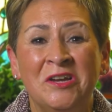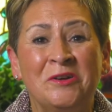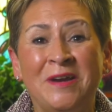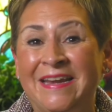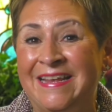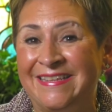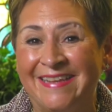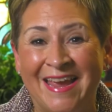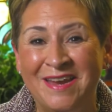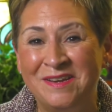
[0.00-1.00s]
Greetings,
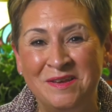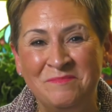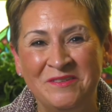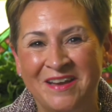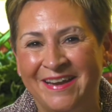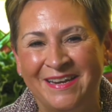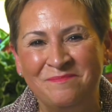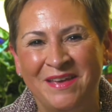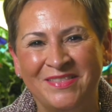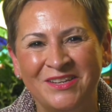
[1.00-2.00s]
A&M United
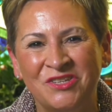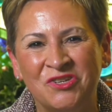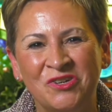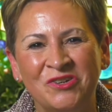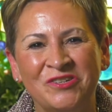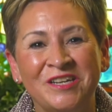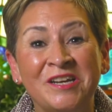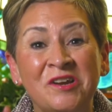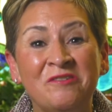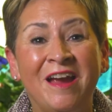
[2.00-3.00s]
Methodist Church, and
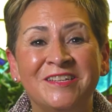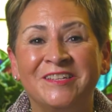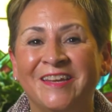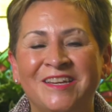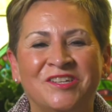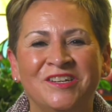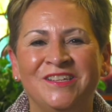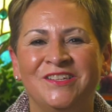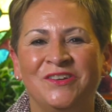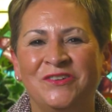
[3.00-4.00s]

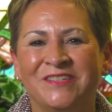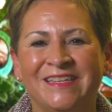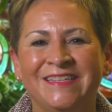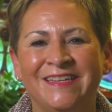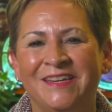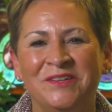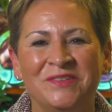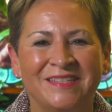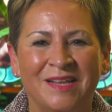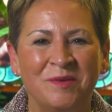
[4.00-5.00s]
congratulations on your centennial
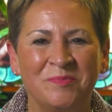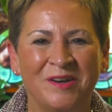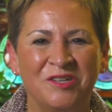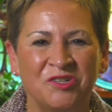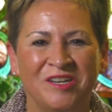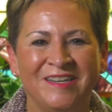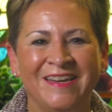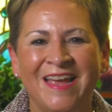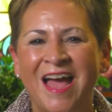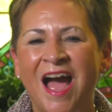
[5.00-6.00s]
celebration.
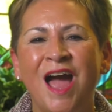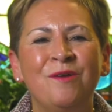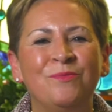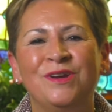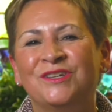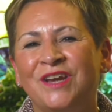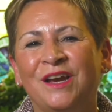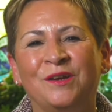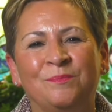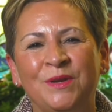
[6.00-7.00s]
I wish I
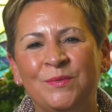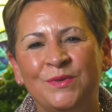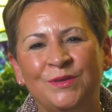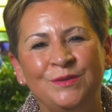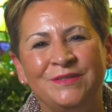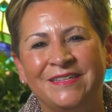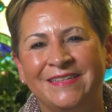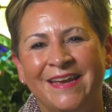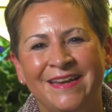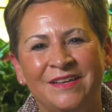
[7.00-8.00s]
could be with you
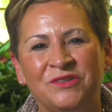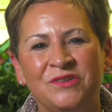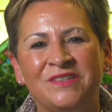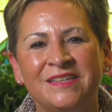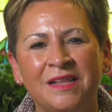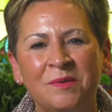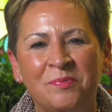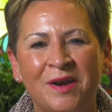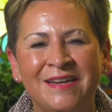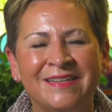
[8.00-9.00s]
today as you
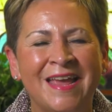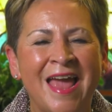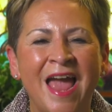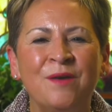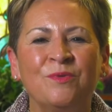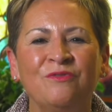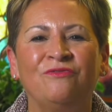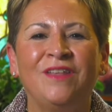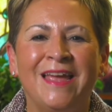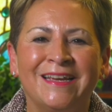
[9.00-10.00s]
celebrate and
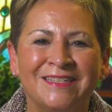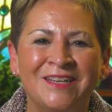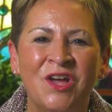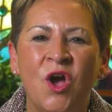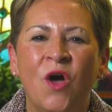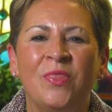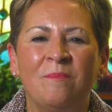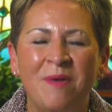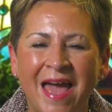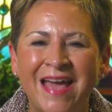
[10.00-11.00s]
reflect on the
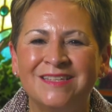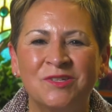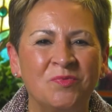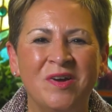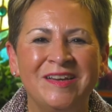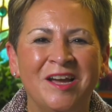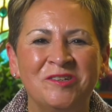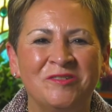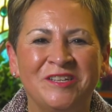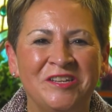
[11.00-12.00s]
past
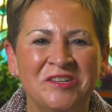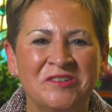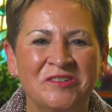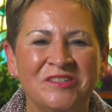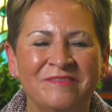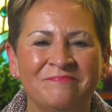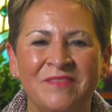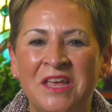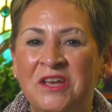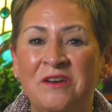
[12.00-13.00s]
100 years.
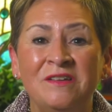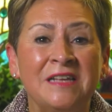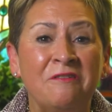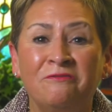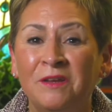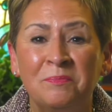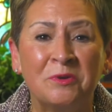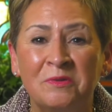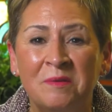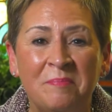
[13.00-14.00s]
You know, as I flip
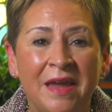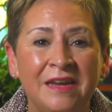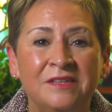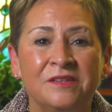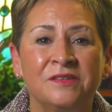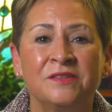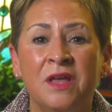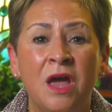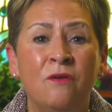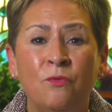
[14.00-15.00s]
through the pages
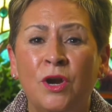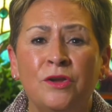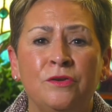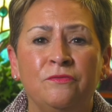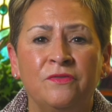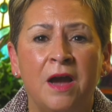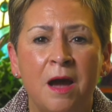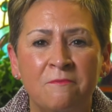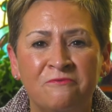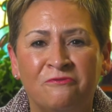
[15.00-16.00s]
of where you've
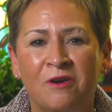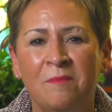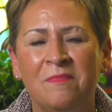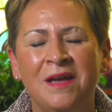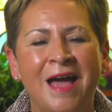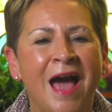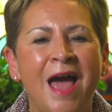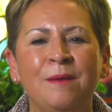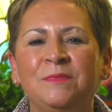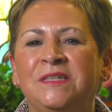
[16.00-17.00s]
come from,
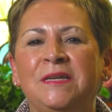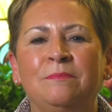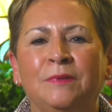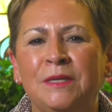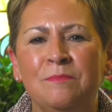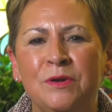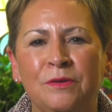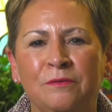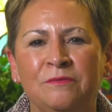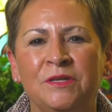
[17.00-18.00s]
I'm deeply
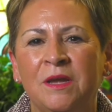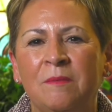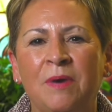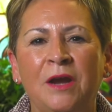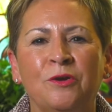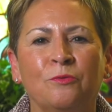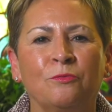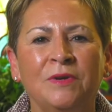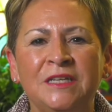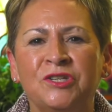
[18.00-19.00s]
moved by your
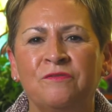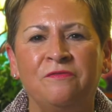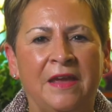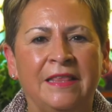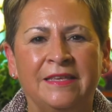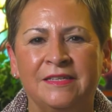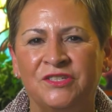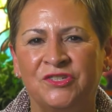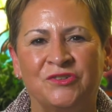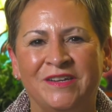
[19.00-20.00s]
rich faith
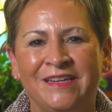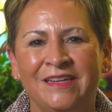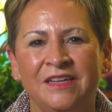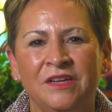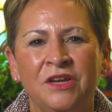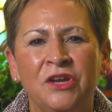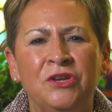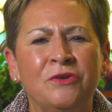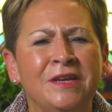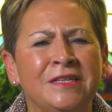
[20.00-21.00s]
history.
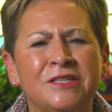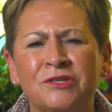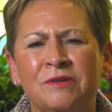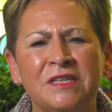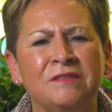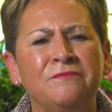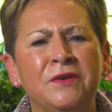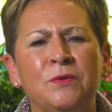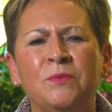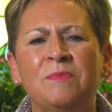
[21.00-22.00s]
Your history is
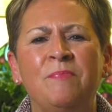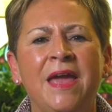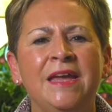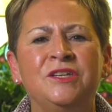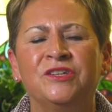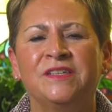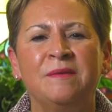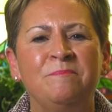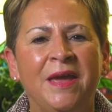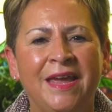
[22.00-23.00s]
filled with pages
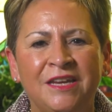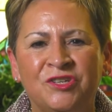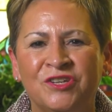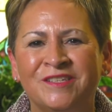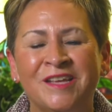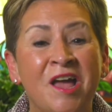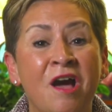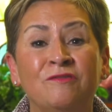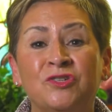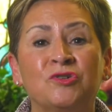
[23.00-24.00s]
and pages
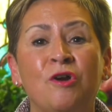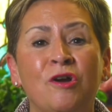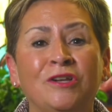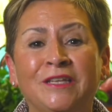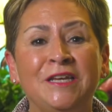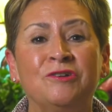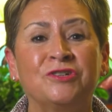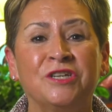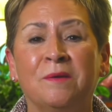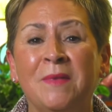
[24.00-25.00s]
of strong
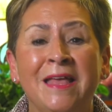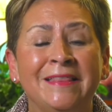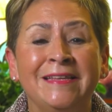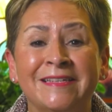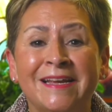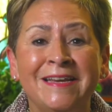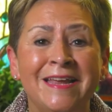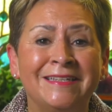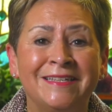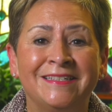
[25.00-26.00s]
leadership that's
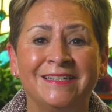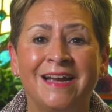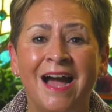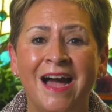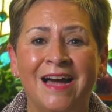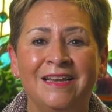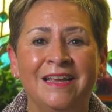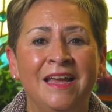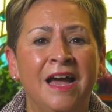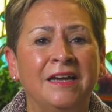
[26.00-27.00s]
connected to God,
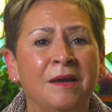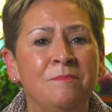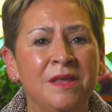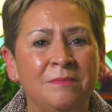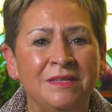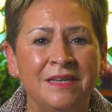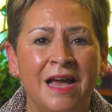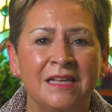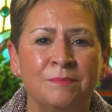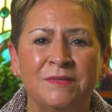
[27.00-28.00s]
a commitment to
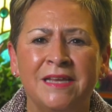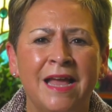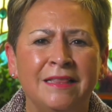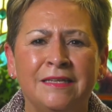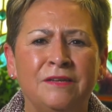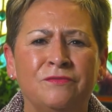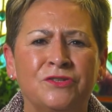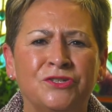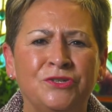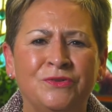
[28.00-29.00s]
hospitality for
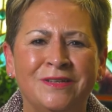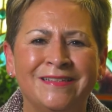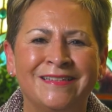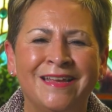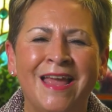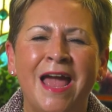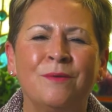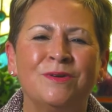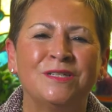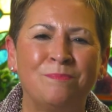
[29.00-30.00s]
students,
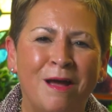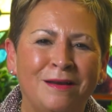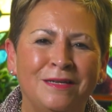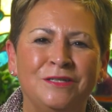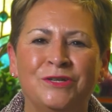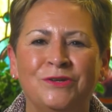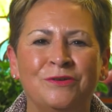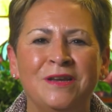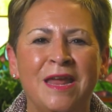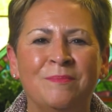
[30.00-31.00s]
and responding to
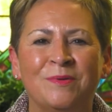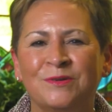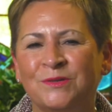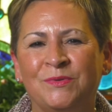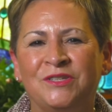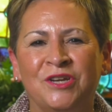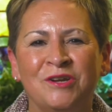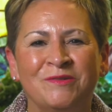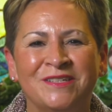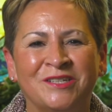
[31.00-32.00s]
your neighbors with
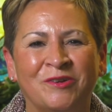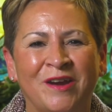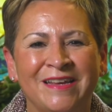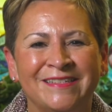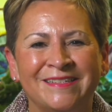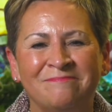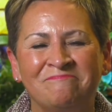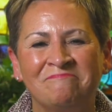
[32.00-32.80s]
generous grace.